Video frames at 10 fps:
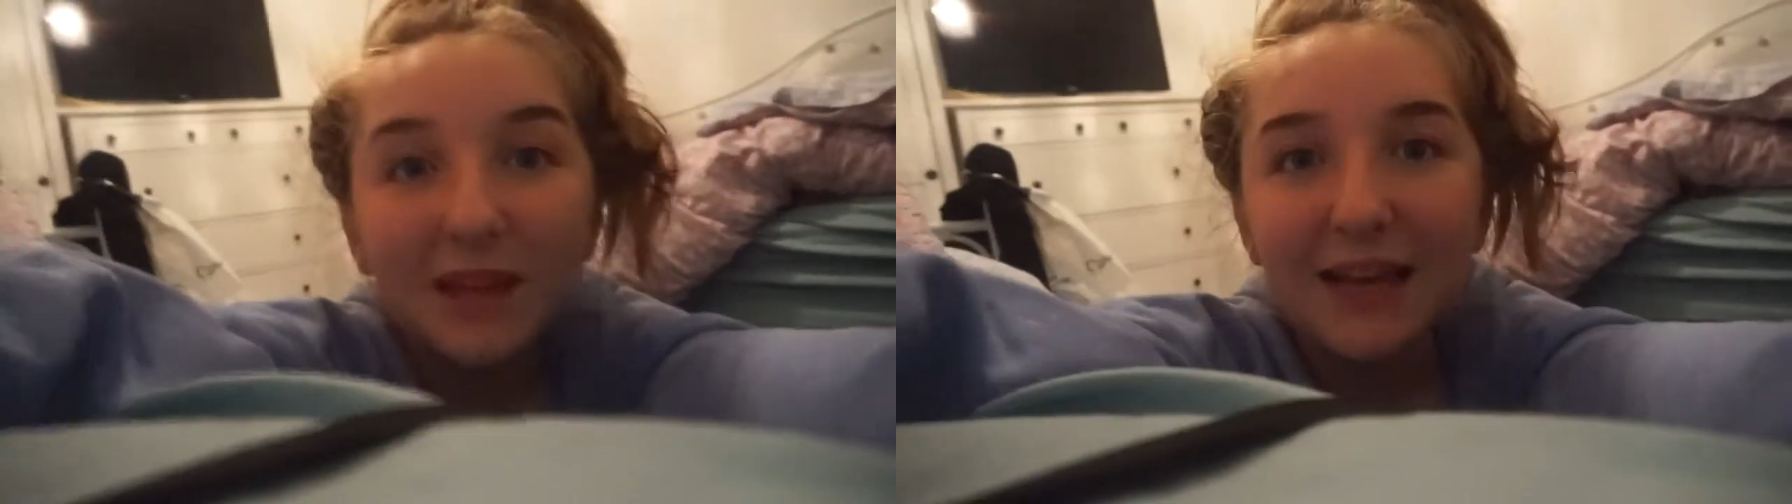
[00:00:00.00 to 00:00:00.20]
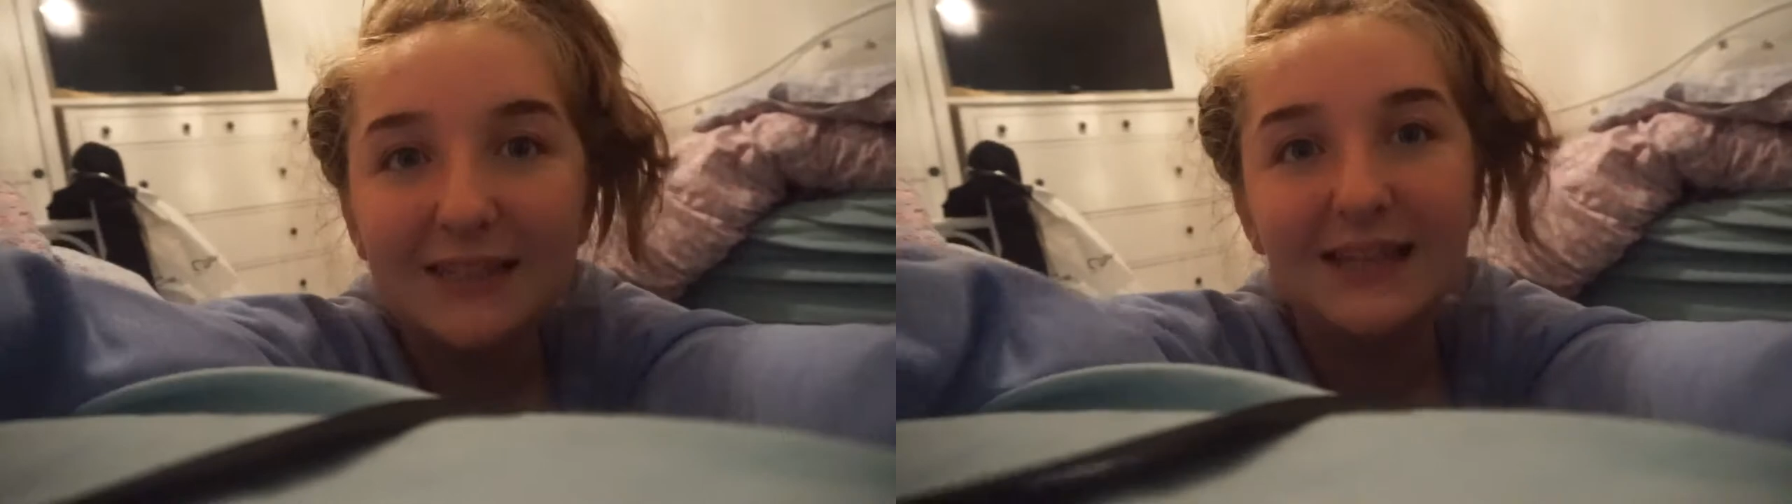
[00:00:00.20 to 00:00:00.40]

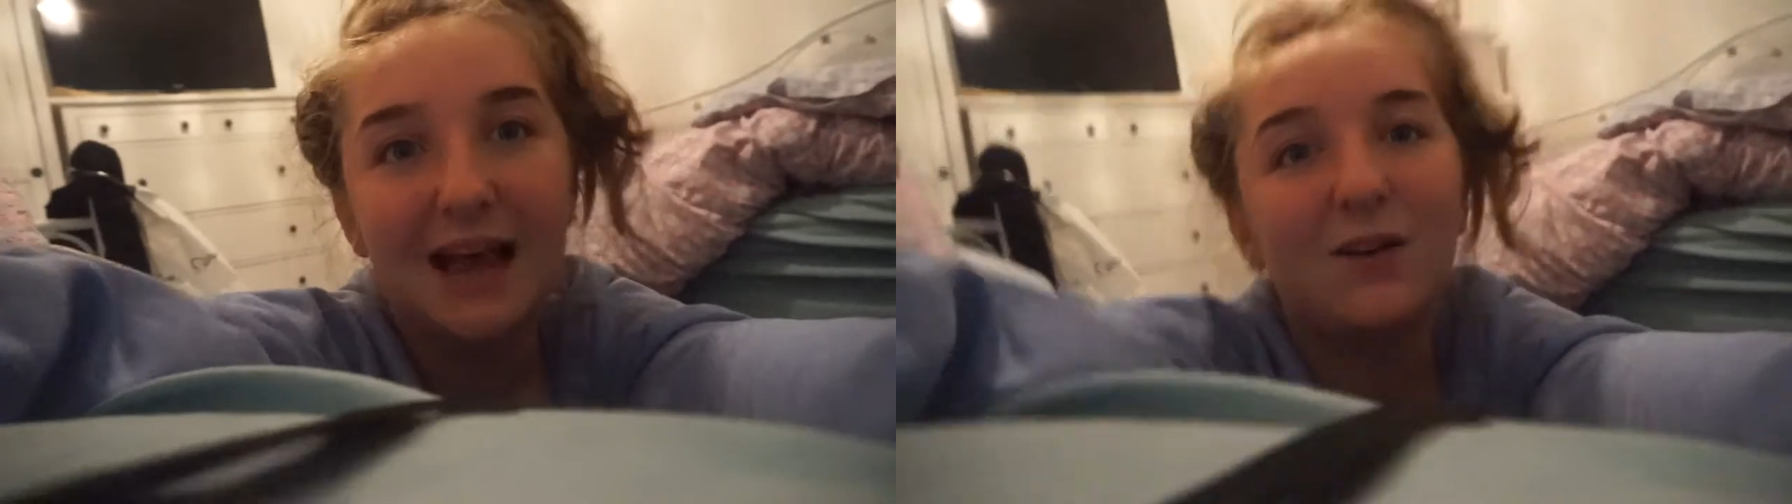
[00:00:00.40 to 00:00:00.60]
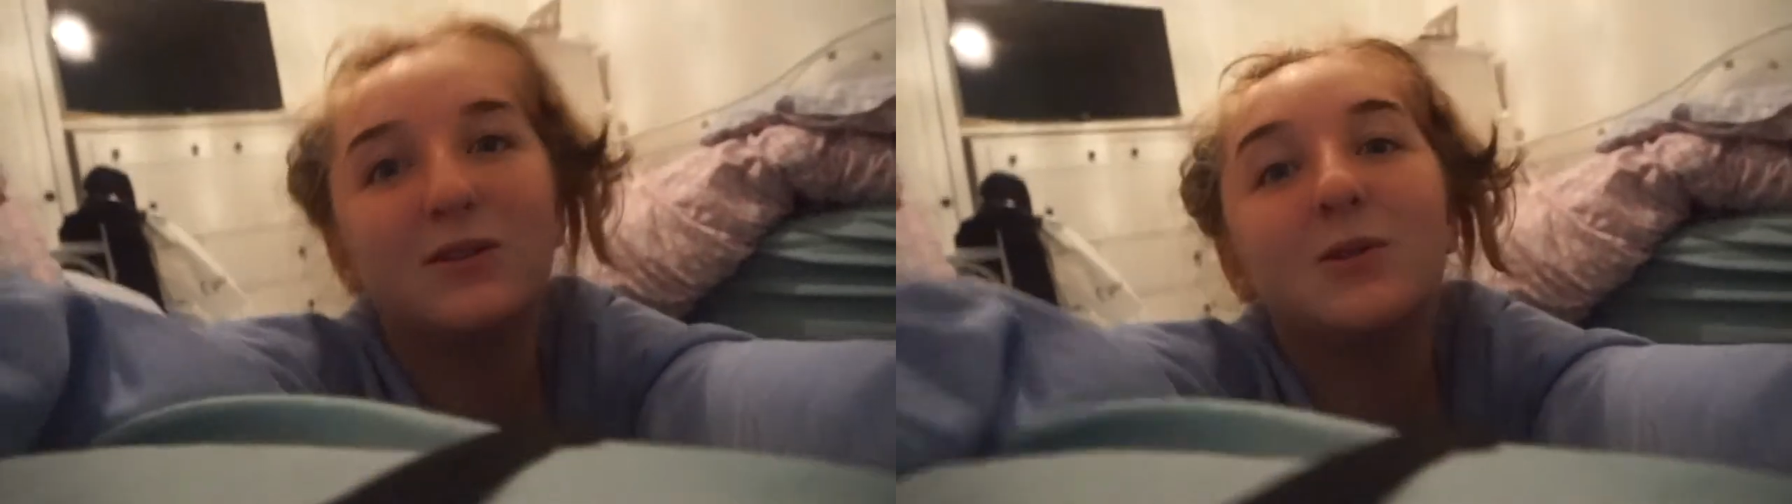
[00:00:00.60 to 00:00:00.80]
in
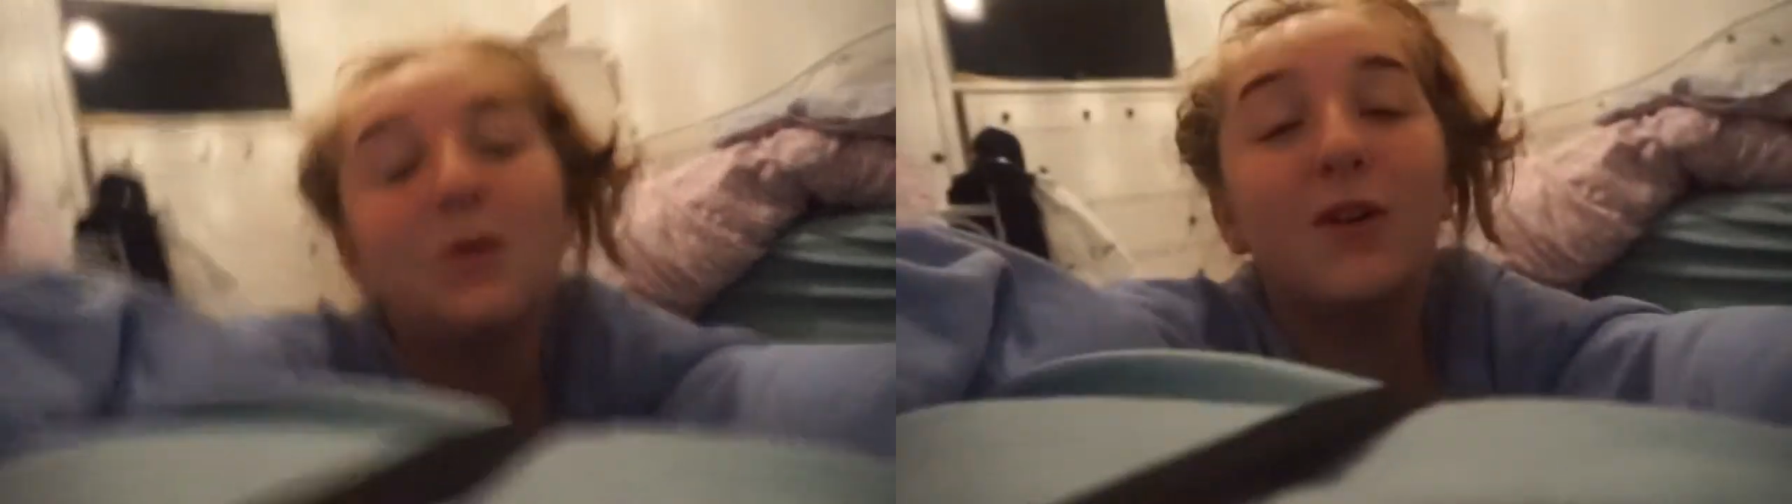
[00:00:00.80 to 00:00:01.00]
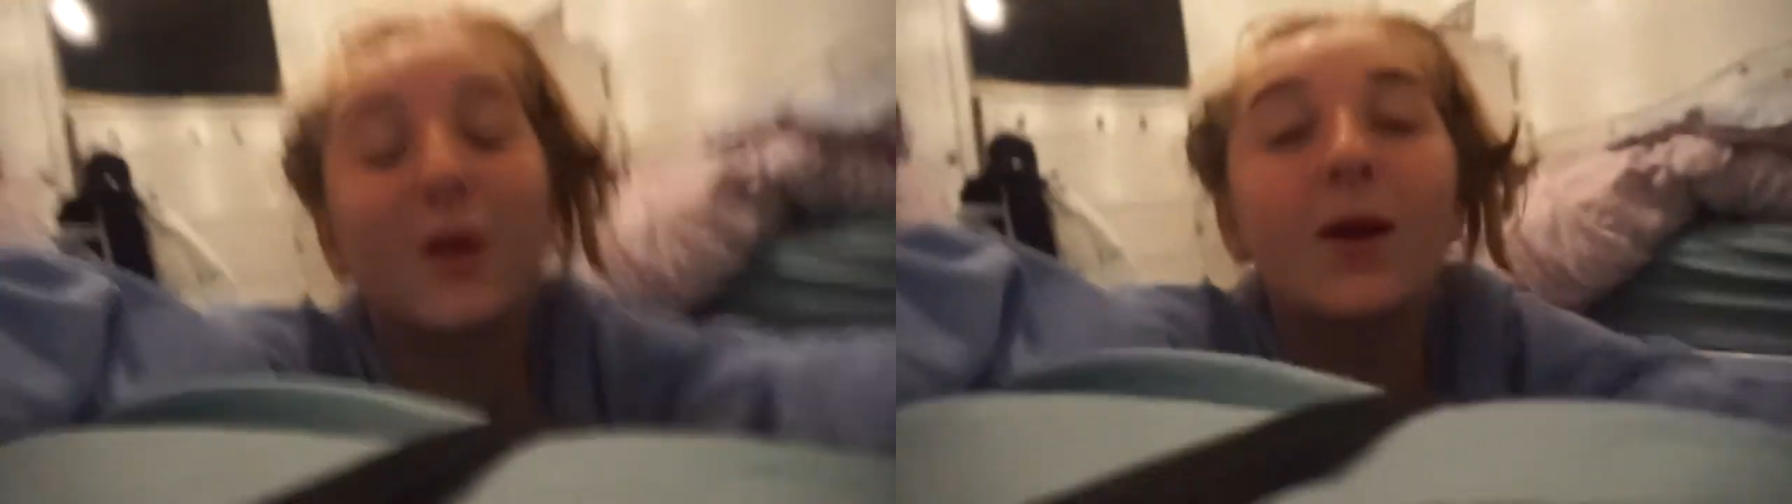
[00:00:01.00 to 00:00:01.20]
town tomorrow,